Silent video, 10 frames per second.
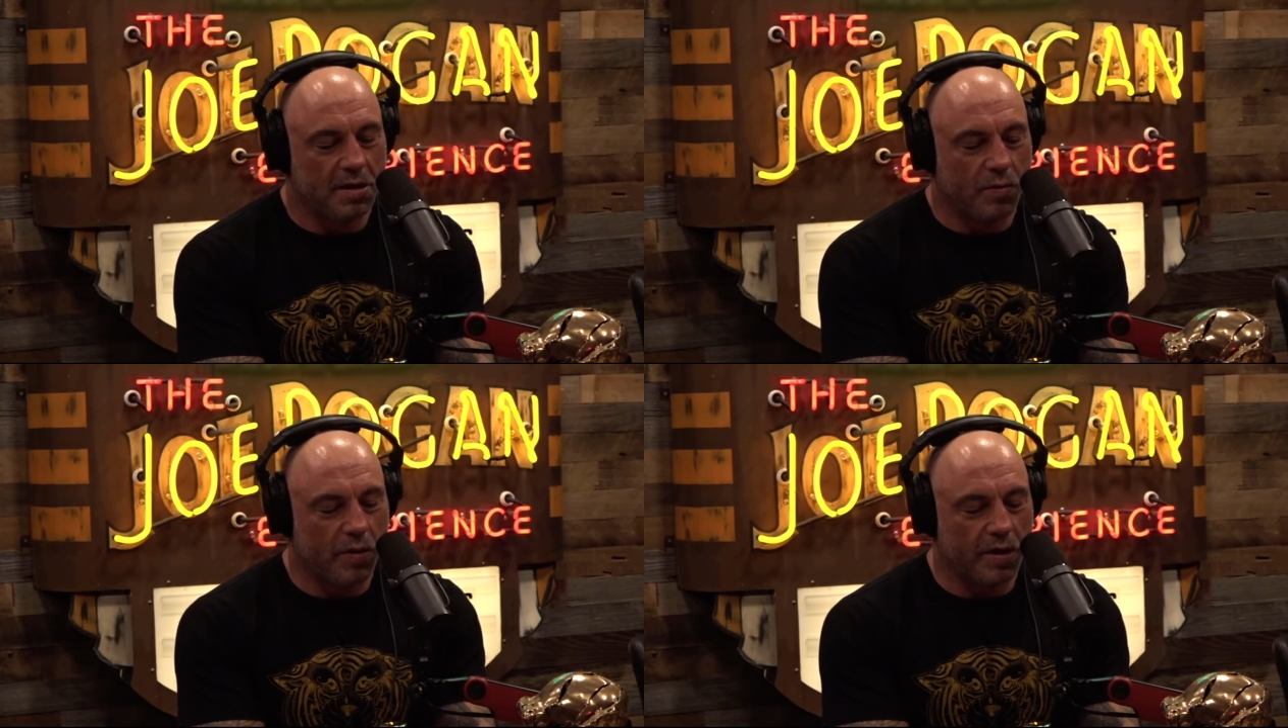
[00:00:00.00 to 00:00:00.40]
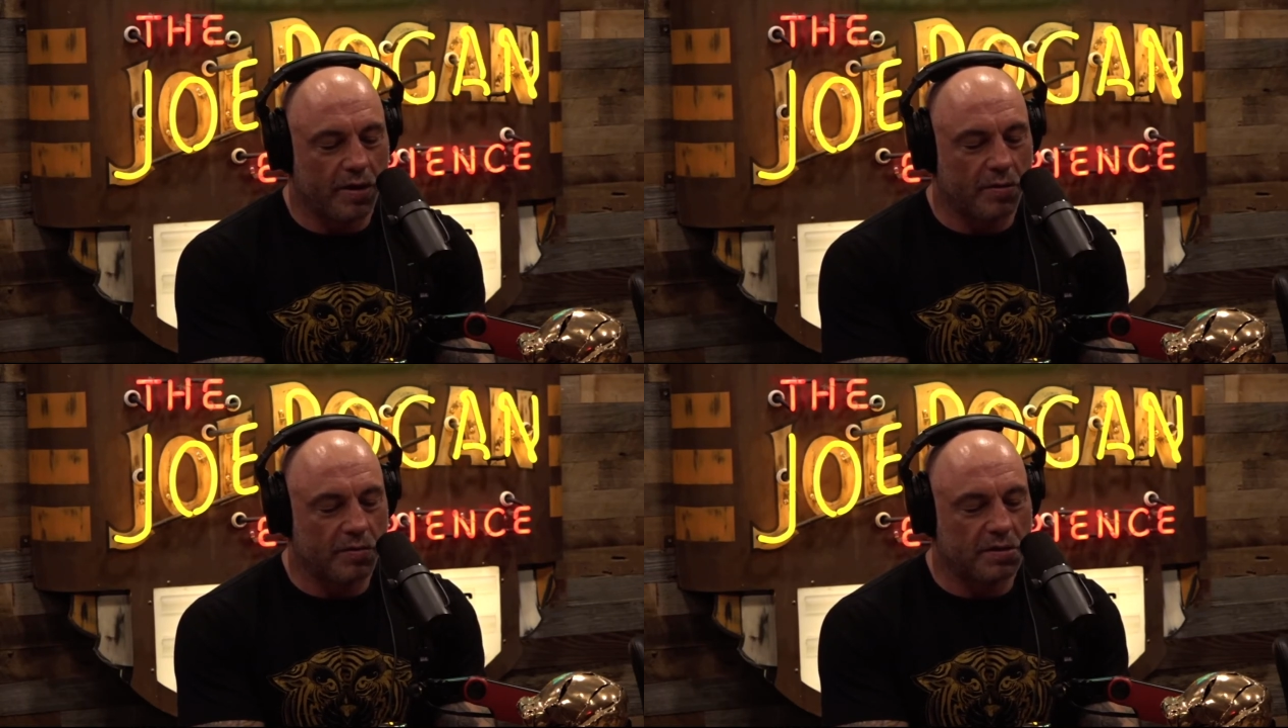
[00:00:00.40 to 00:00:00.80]
where
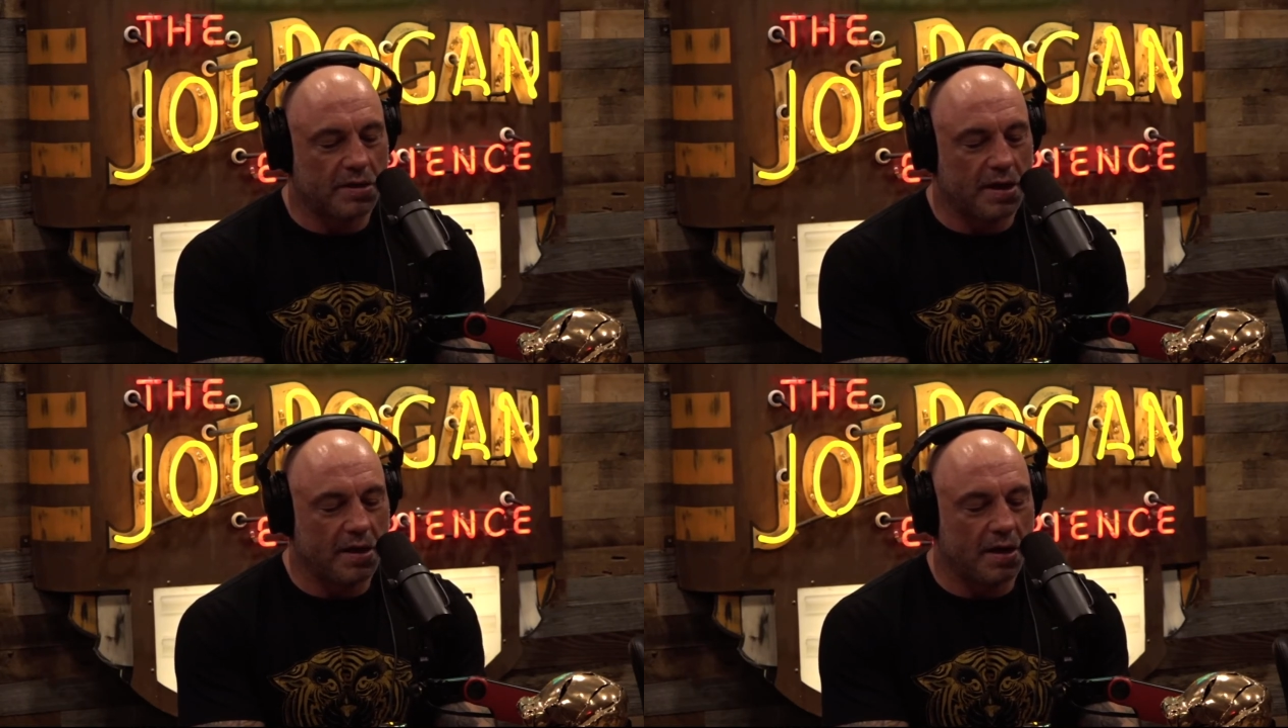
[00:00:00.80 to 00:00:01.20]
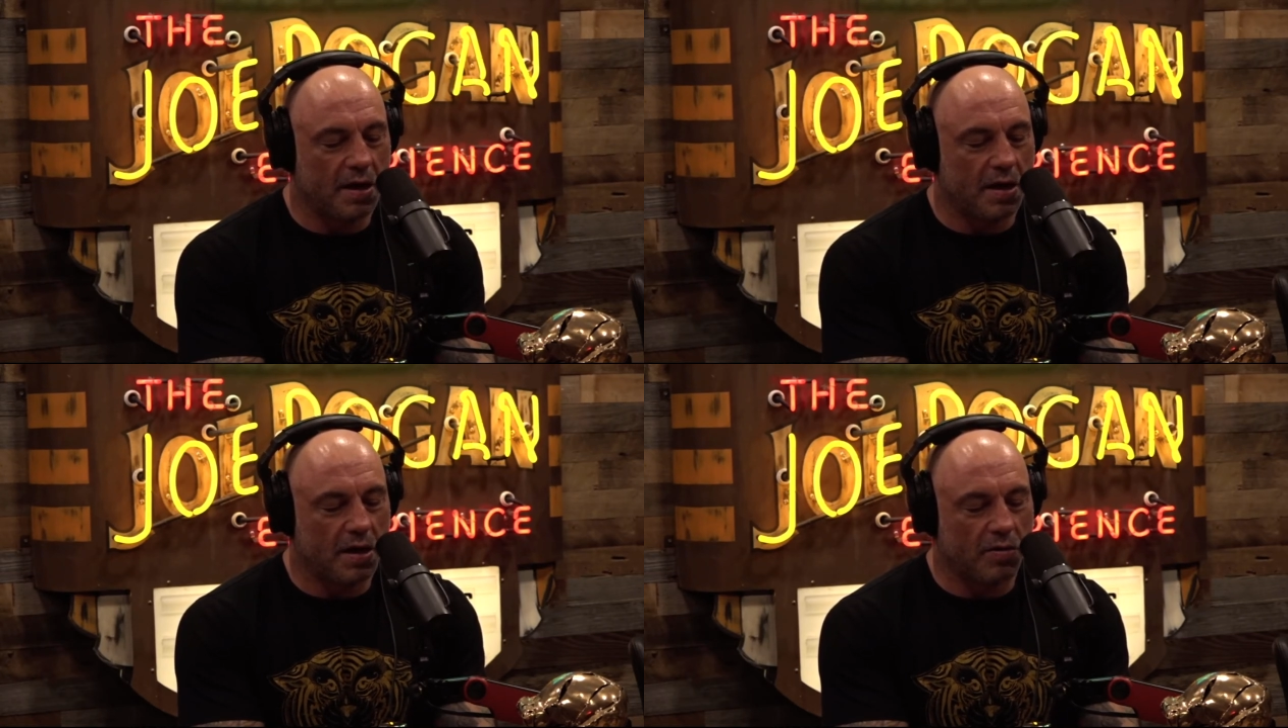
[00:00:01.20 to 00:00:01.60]
there was
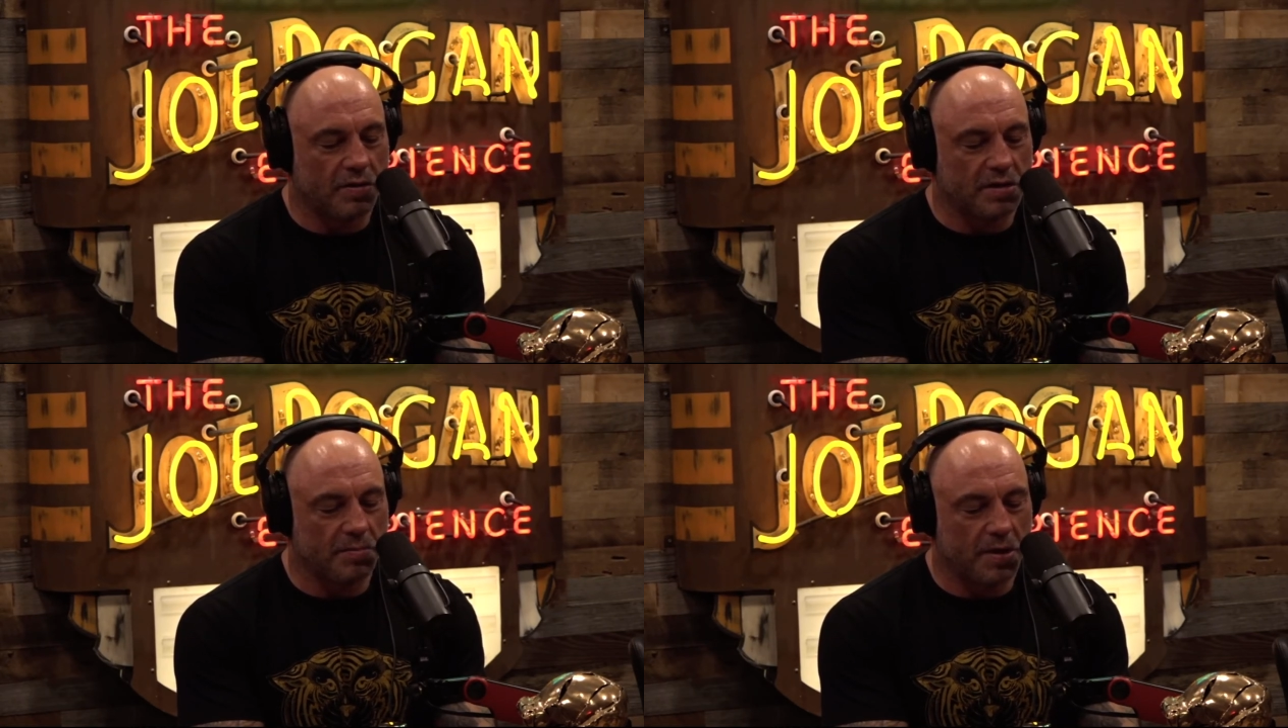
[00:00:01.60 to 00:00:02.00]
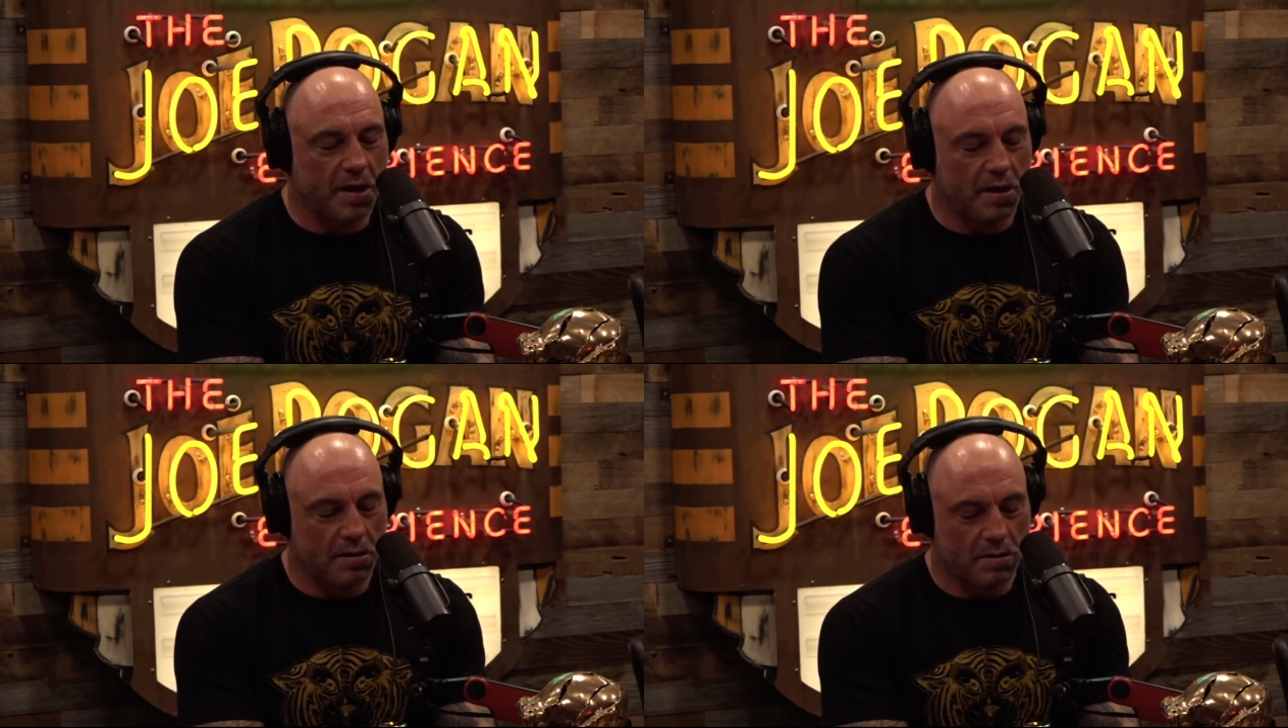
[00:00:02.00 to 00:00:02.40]
a grizzly
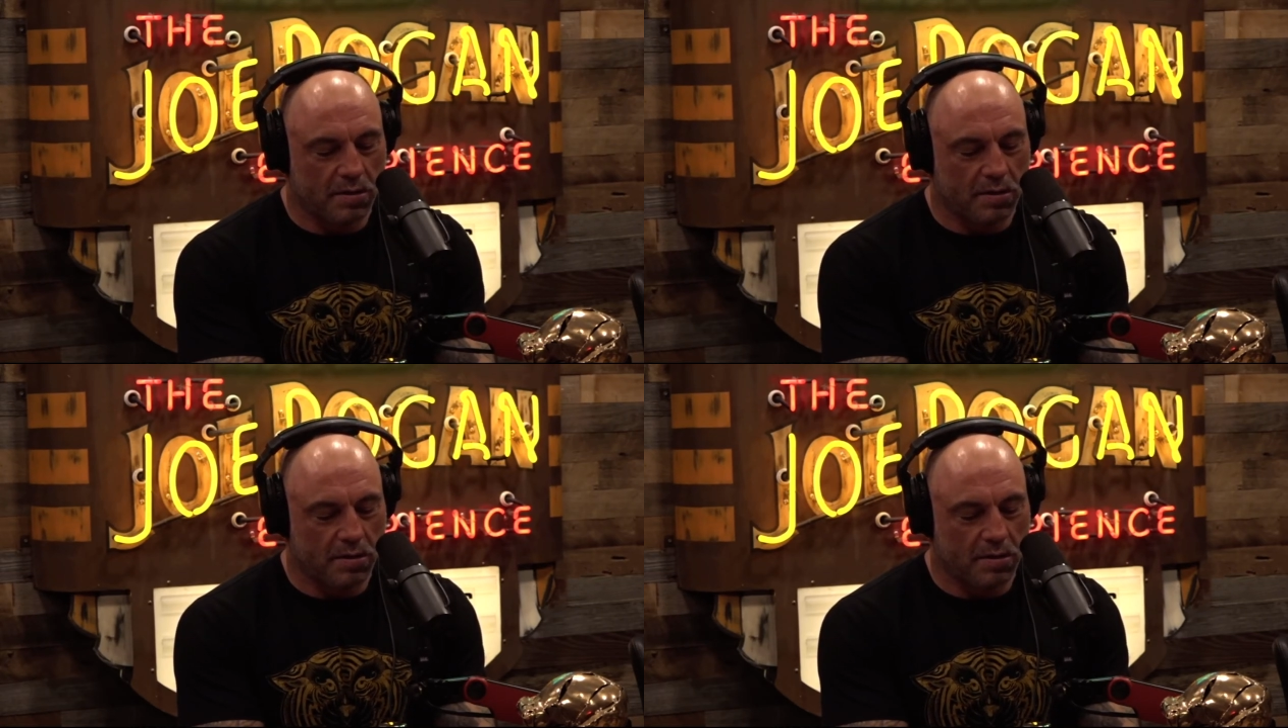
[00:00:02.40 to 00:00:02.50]
bear.